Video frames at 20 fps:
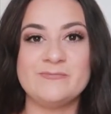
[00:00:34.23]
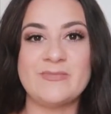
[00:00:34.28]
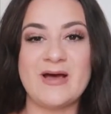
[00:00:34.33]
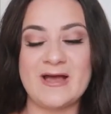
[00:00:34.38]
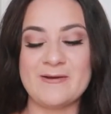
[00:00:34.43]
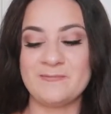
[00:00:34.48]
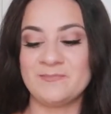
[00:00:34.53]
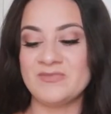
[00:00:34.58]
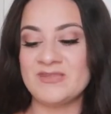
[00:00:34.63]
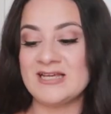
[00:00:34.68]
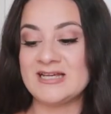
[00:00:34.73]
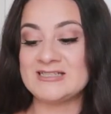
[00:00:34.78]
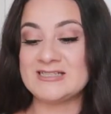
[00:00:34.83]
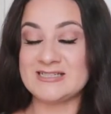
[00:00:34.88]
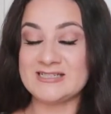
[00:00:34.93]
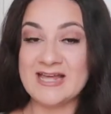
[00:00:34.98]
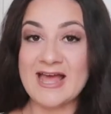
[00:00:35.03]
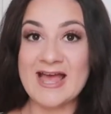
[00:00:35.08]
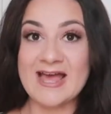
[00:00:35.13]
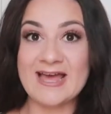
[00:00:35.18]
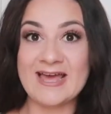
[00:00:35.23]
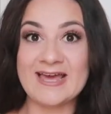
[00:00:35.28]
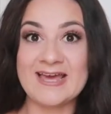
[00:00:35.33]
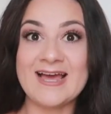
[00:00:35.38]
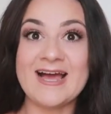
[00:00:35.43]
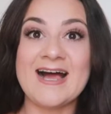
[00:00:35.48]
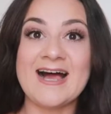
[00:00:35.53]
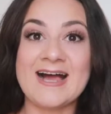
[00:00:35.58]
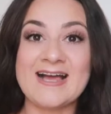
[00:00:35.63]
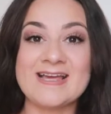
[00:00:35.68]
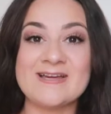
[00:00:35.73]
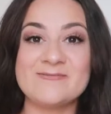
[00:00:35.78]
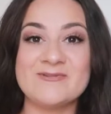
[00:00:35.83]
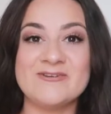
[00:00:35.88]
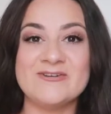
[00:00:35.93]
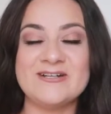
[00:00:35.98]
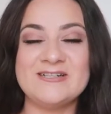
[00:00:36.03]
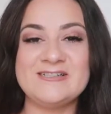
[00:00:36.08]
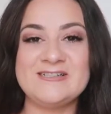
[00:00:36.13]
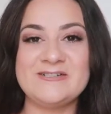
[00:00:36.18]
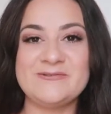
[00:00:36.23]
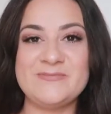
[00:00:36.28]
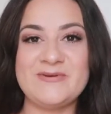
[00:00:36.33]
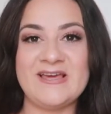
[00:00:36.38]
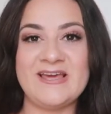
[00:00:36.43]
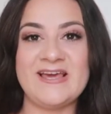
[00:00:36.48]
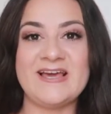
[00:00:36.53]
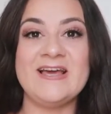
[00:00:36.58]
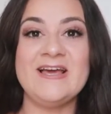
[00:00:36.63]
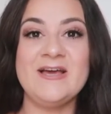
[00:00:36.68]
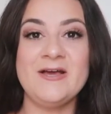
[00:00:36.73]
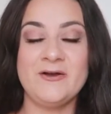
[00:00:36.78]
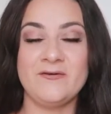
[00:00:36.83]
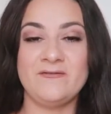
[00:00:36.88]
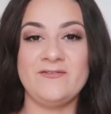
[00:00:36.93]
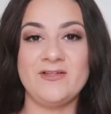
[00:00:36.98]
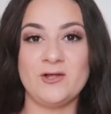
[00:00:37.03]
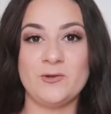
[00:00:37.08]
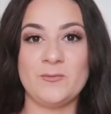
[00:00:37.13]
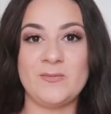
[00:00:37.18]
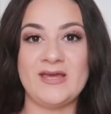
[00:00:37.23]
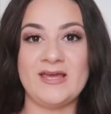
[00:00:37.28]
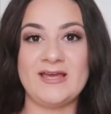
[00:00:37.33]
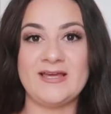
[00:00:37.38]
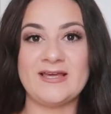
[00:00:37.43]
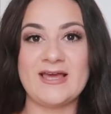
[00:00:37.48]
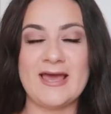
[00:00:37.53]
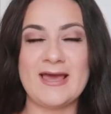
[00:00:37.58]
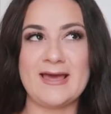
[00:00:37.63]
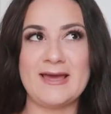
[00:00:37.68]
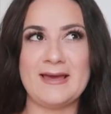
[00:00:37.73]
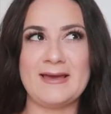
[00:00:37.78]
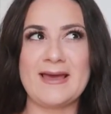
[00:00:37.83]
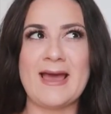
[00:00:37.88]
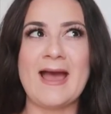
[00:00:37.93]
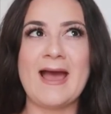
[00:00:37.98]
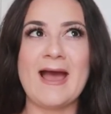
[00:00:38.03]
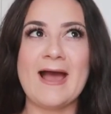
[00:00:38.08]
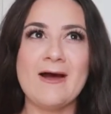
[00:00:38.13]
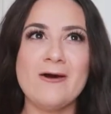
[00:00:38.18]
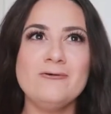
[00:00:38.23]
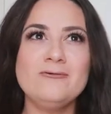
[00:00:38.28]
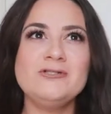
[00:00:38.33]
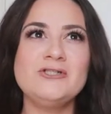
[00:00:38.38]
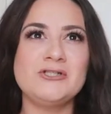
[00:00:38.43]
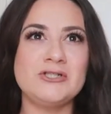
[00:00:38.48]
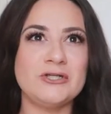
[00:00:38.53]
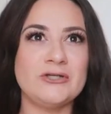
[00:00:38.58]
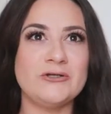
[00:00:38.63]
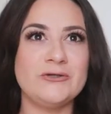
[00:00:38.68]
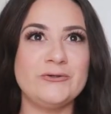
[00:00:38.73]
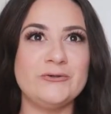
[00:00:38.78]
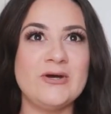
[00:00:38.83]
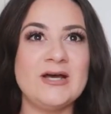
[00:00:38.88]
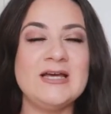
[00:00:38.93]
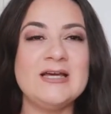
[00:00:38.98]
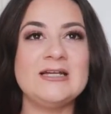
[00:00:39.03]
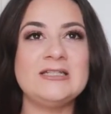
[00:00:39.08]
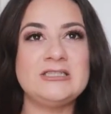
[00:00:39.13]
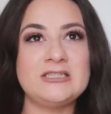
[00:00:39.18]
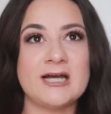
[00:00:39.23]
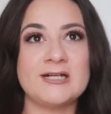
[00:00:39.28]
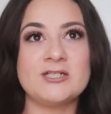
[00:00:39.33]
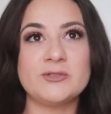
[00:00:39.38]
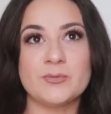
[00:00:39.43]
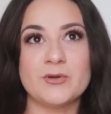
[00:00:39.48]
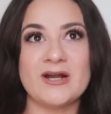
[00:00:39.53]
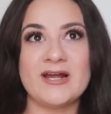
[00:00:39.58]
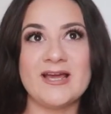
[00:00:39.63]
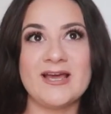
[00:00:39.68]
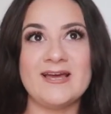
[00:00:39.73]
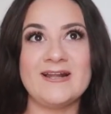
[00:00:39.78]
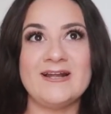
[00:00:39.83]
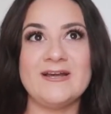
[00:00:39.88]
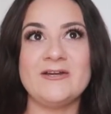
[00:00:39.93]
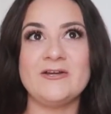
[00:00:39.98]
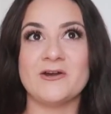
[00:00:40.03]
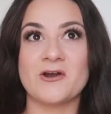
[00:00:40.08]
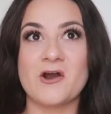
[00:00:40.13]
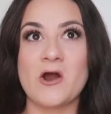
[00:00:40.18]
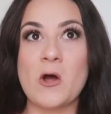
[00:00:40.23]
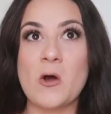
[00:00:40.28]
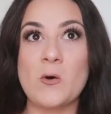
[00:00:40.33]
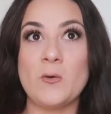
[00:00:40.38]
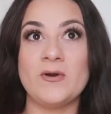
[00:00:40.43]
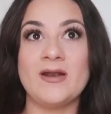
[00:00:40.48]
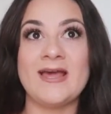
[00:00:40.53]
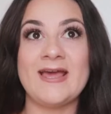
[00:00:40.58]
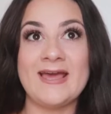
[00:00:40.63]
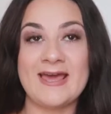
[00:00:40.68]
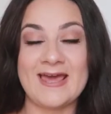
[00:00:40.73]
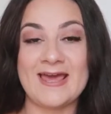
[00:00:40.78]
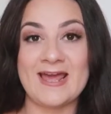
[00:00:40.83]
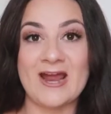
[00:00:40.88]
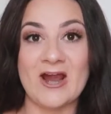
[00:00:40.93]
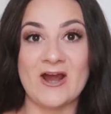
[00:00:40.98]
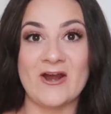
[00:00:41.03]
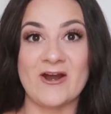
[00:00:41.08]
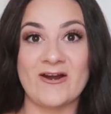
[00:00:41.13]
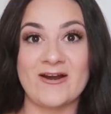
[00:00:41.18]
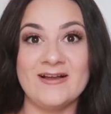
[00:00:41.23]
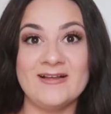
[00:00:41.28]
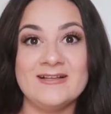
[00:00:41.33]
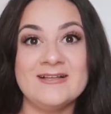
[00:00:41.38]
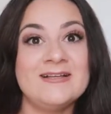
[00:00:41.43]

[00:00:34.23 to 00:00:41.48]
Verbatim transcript: But today I am going to be filming a how to Dutch braid your own hair